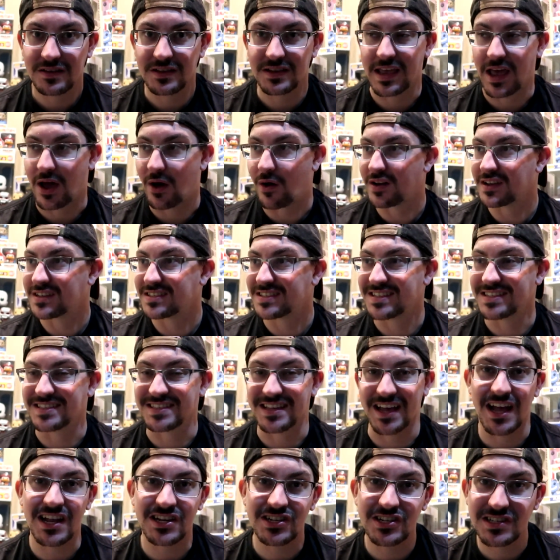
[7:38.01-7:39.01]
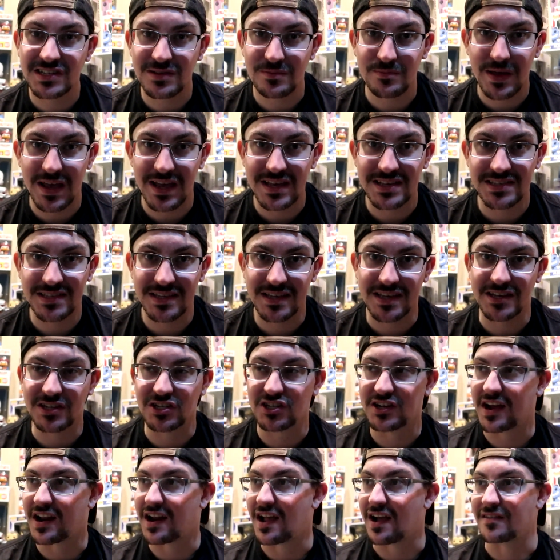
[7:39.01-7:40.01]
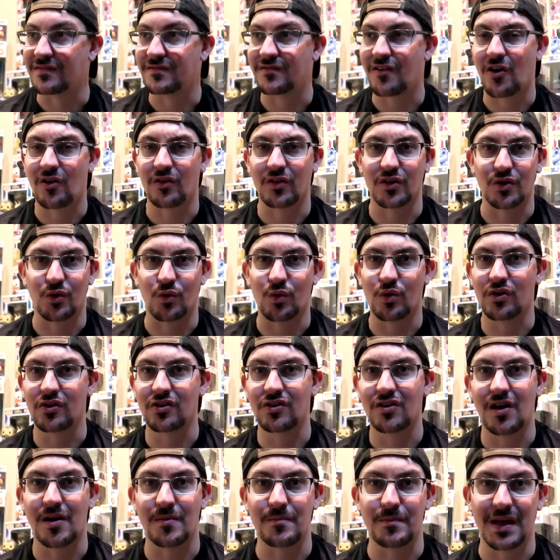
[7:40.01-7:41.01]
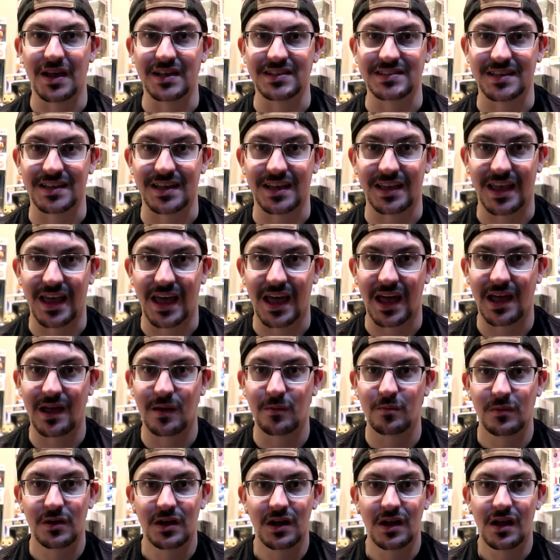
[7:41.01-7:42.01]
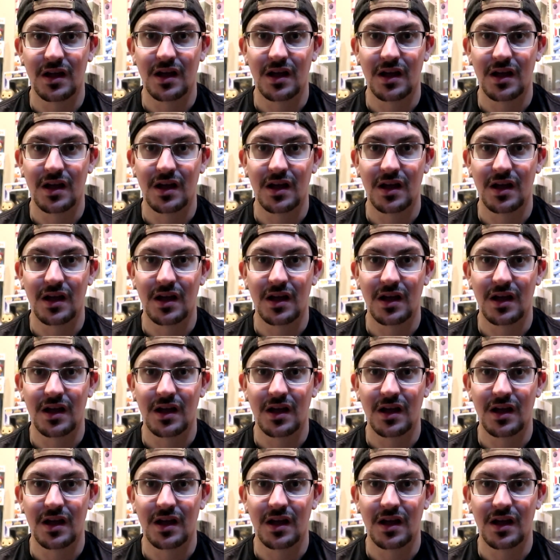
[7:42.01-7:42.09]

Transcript: Galaxy's Edge is amazing. Jedi Fallen Order, amazing game.